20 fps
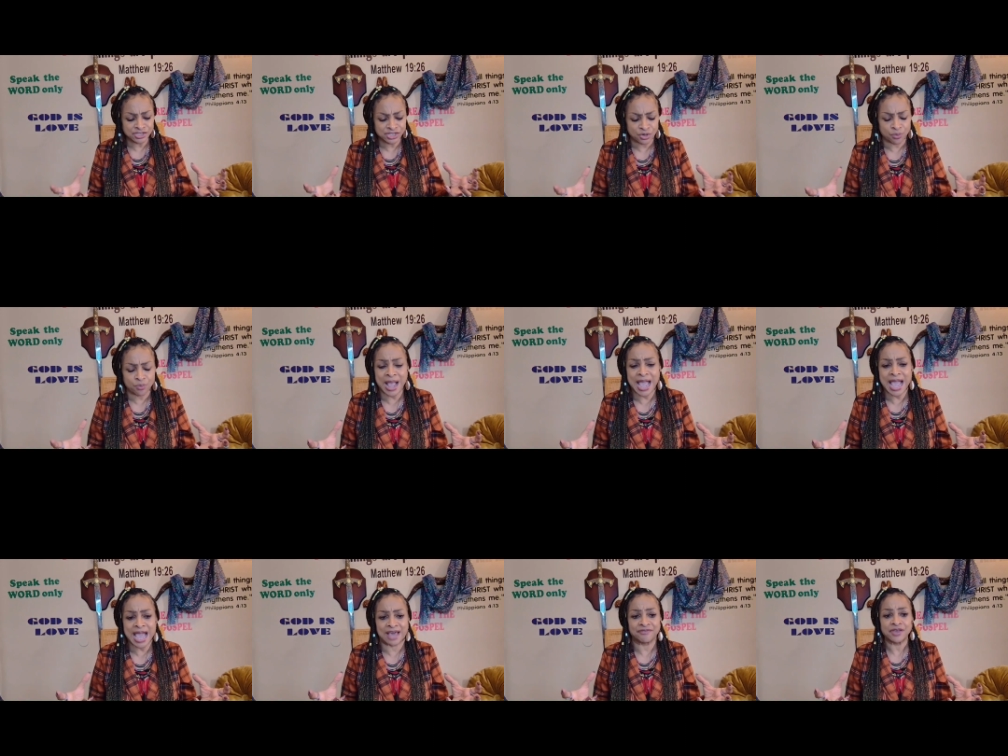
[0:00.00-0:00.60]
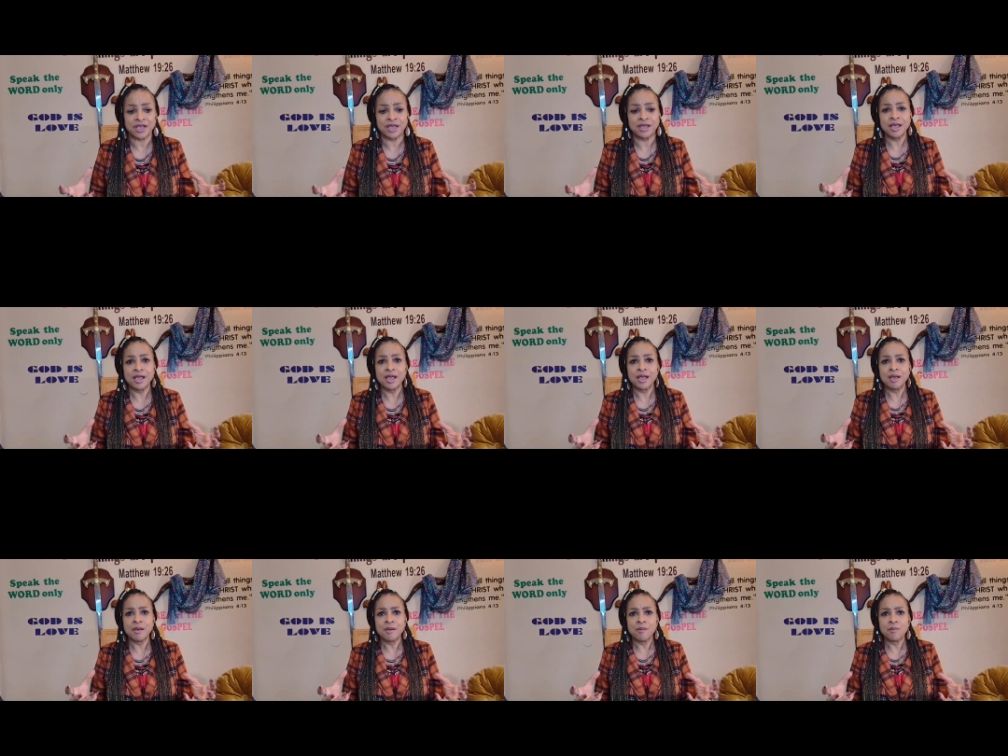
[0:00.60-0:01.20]
to wrath.
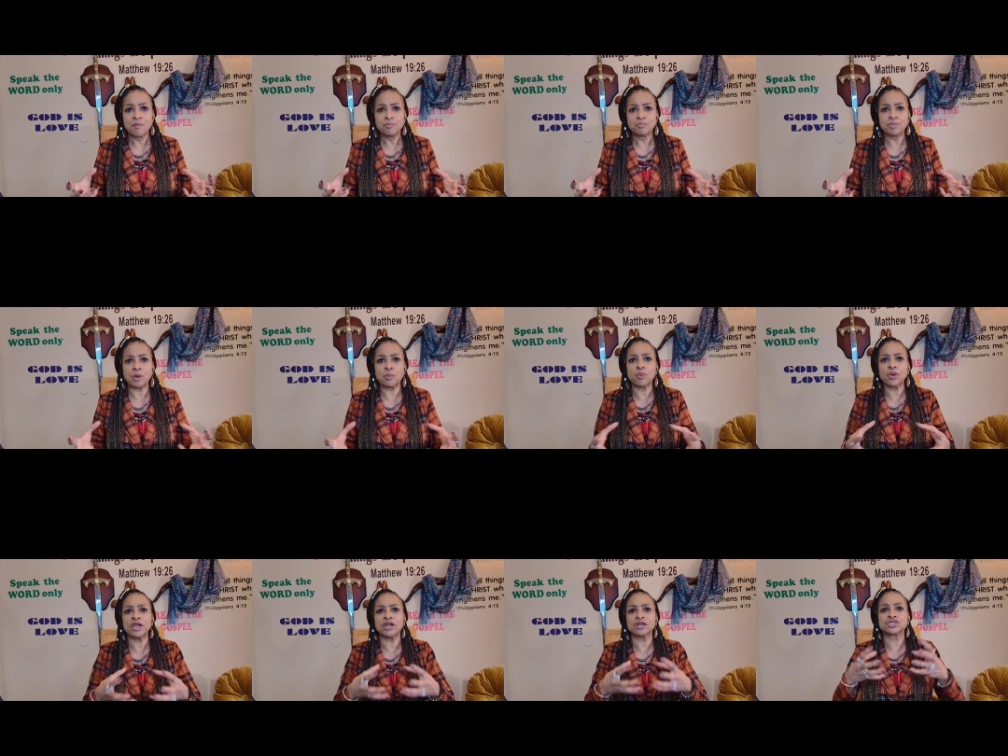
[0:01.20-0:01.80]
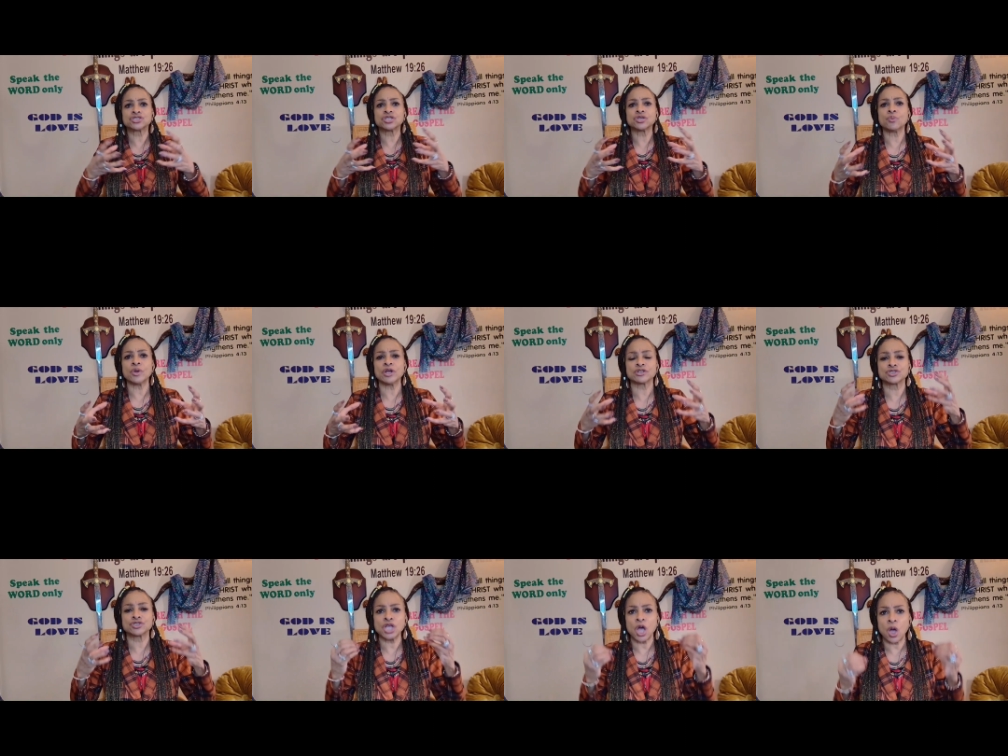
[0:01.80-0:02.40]
But
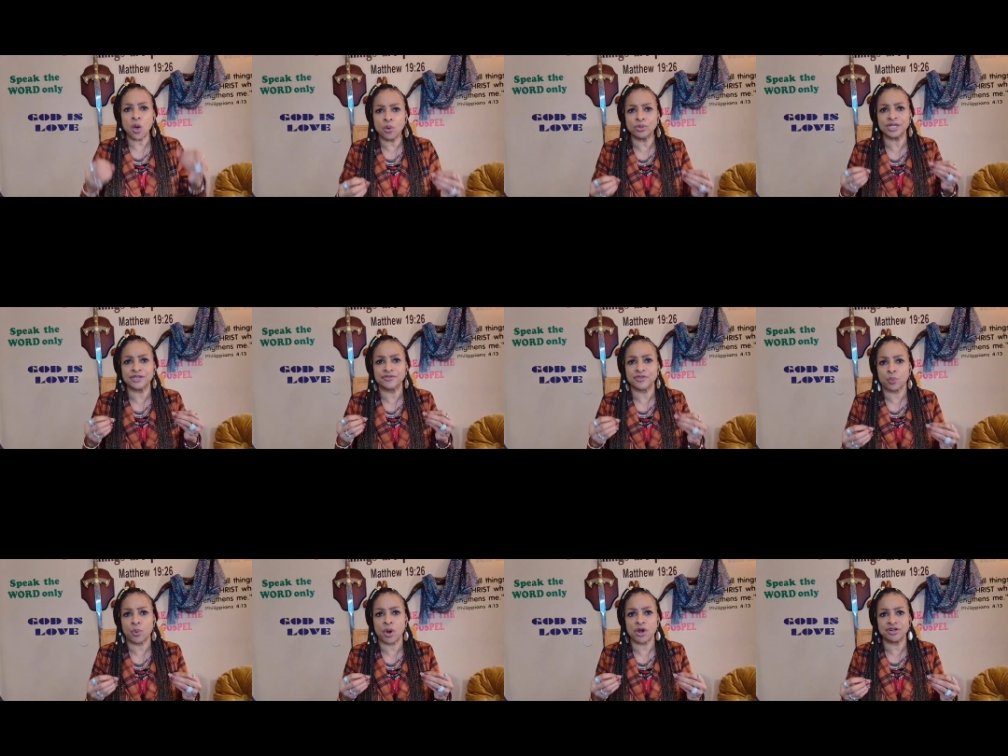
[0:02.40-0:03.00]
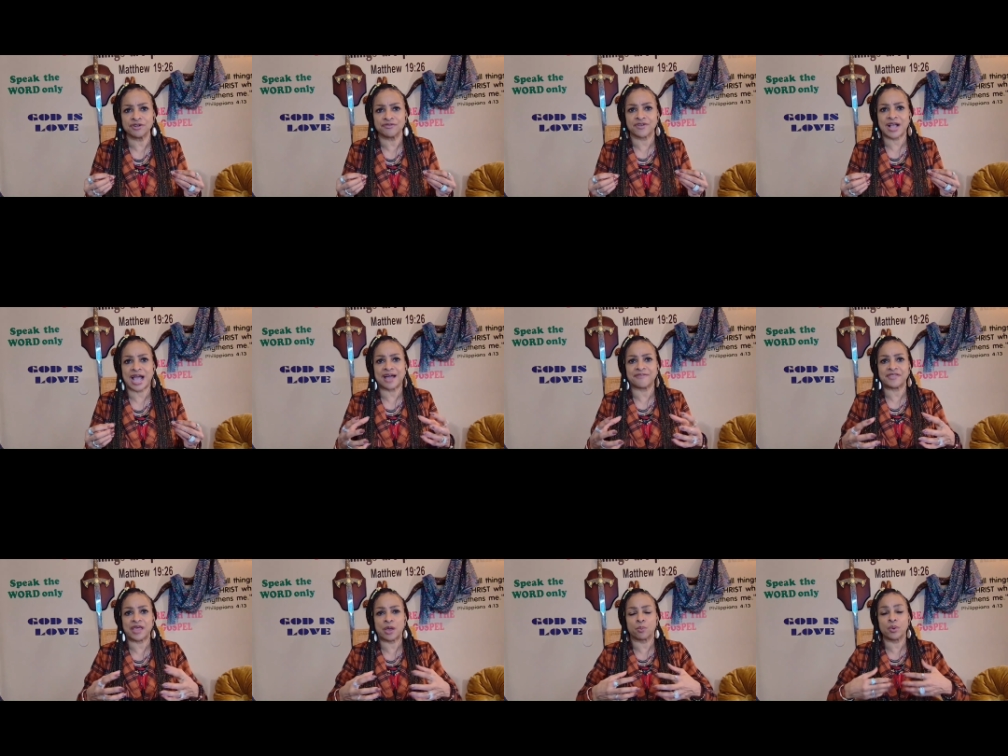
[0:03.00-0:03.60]
we're told in the word of
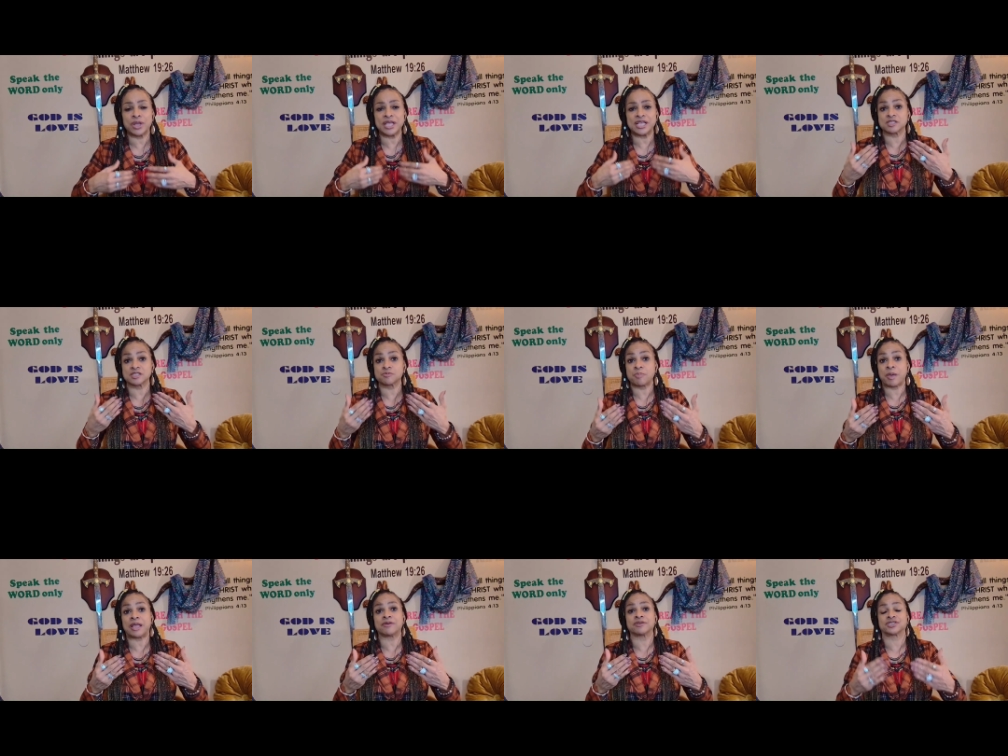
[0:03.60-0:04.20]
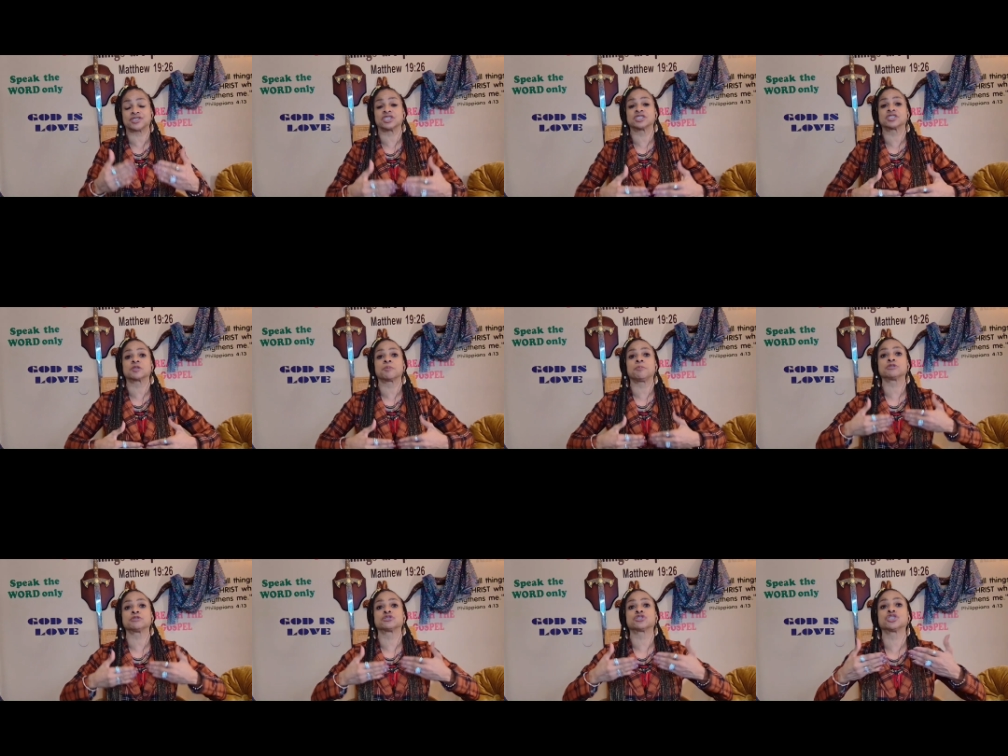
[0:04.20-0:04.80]
God that we as parents are
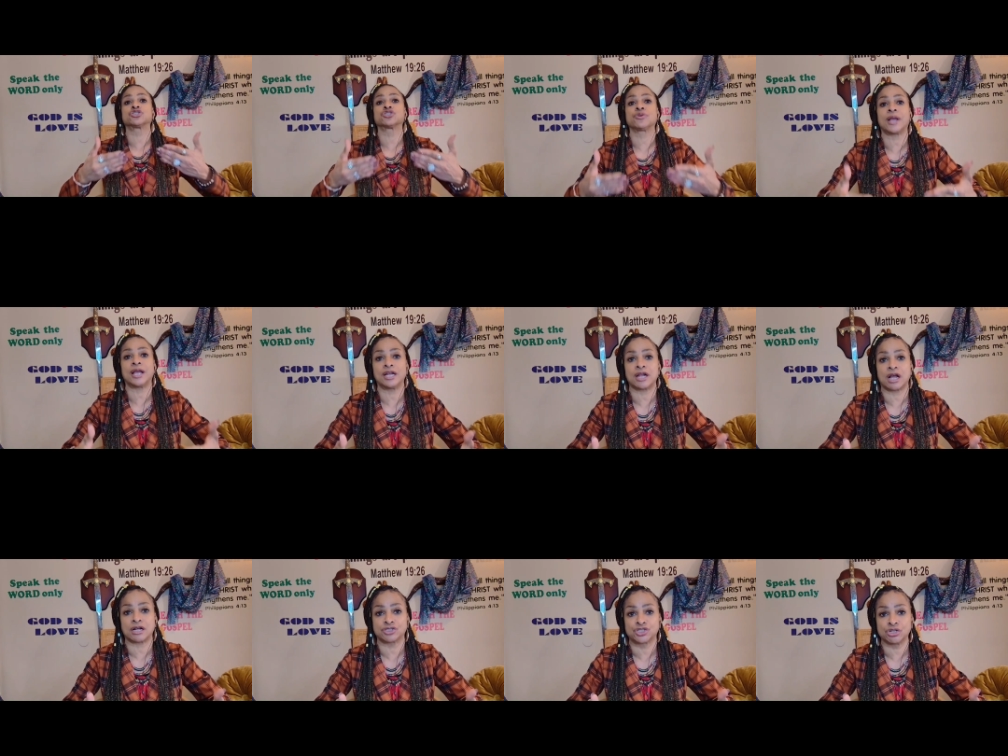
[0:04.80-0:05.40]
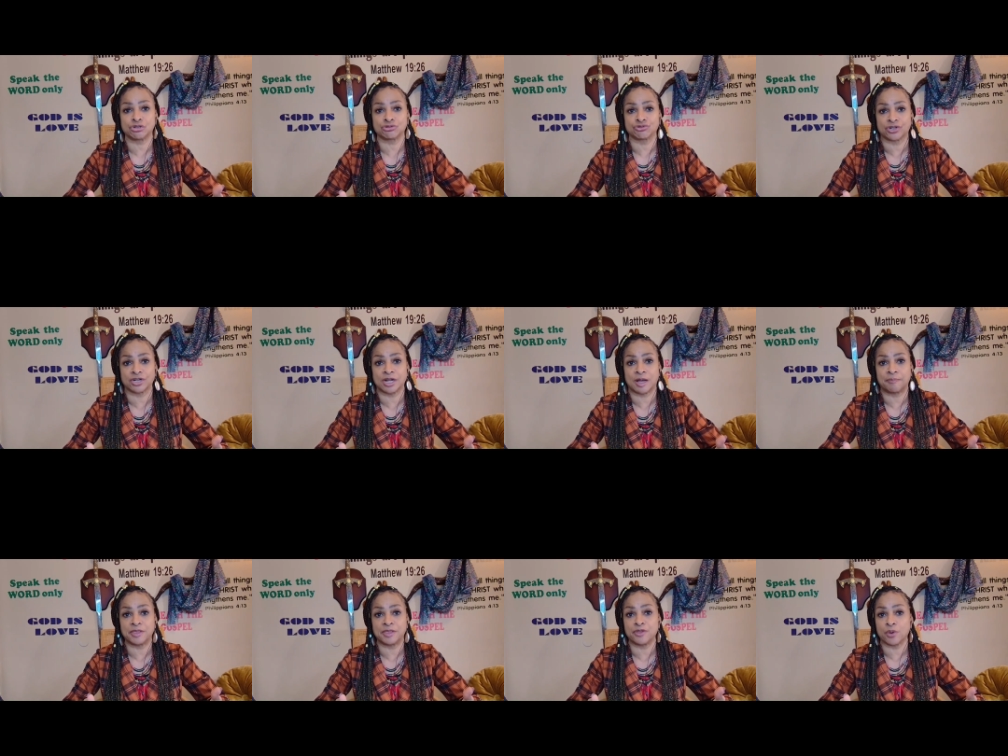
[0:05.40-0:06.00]
supposed to train our
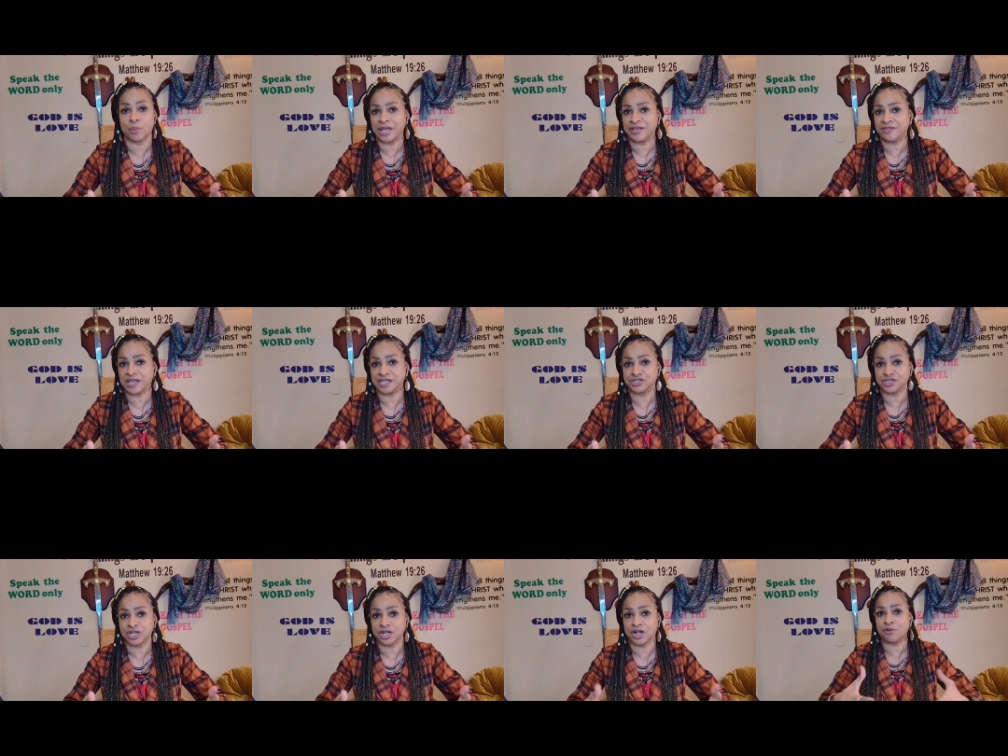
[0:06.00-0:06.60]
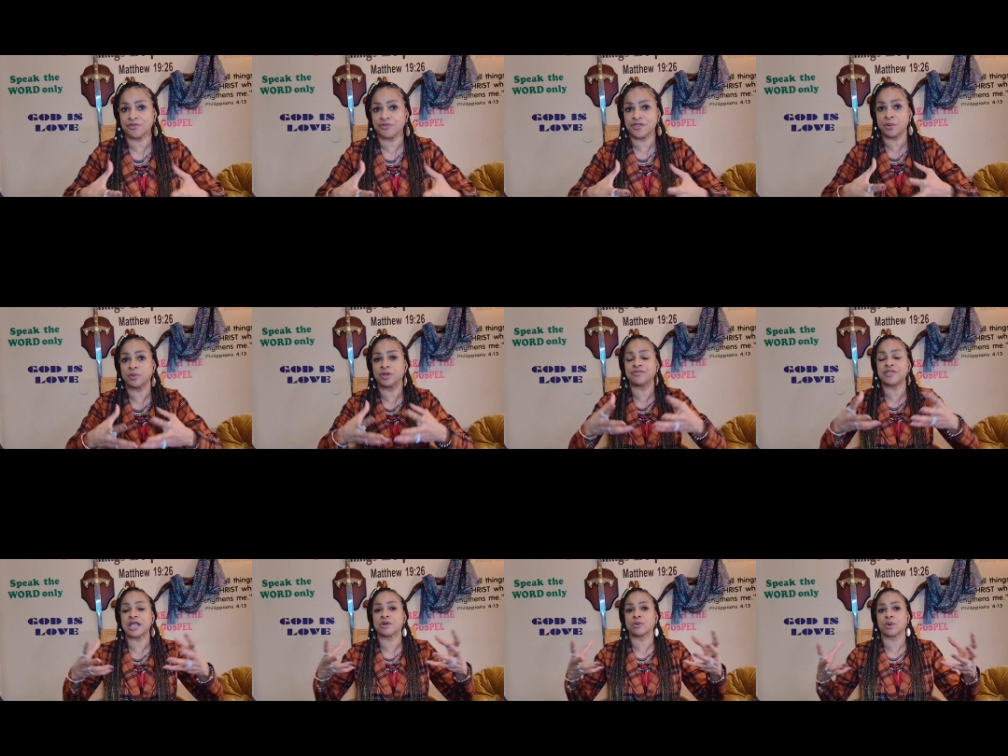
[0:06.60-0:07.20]
children up in the way they should go, that
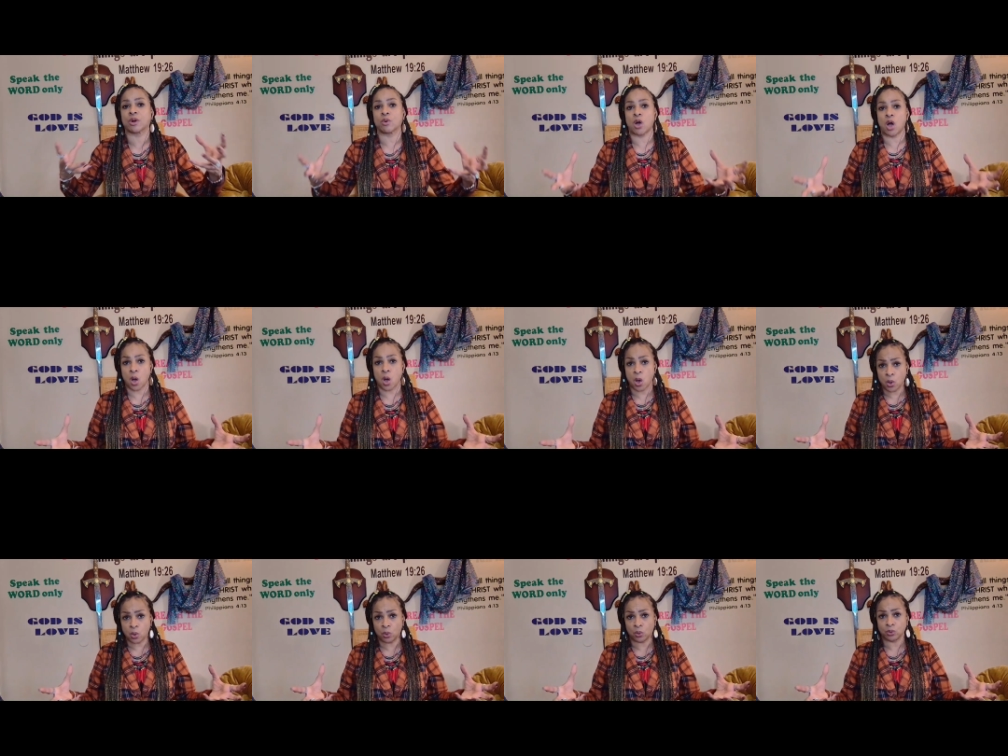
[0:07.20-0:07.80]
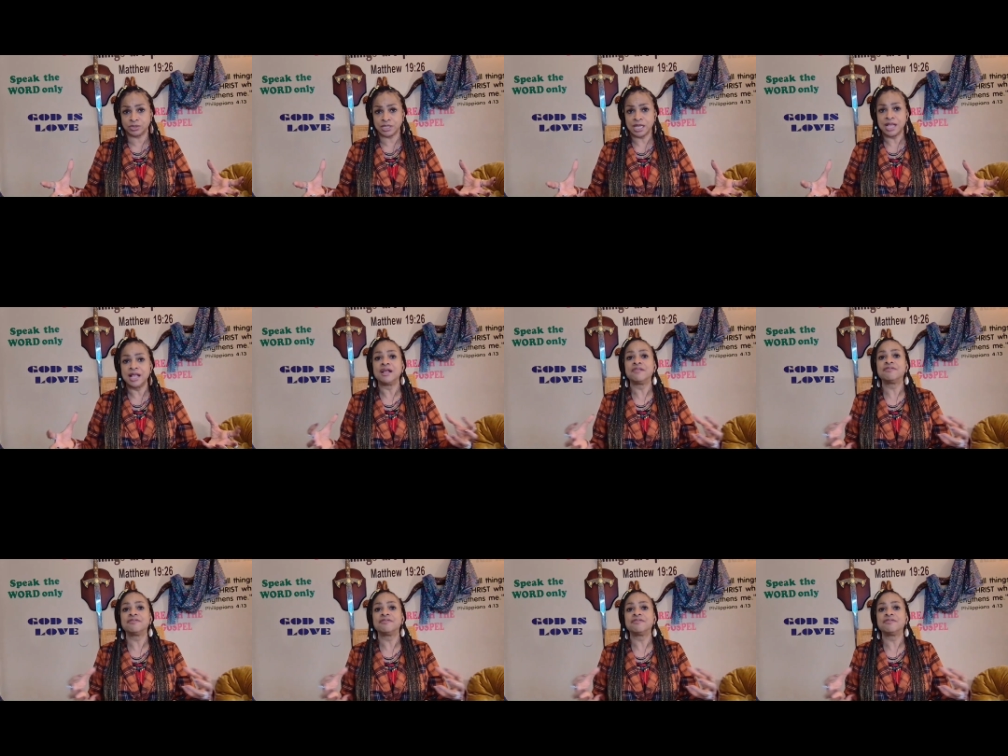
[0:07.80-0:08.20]
when they grow old,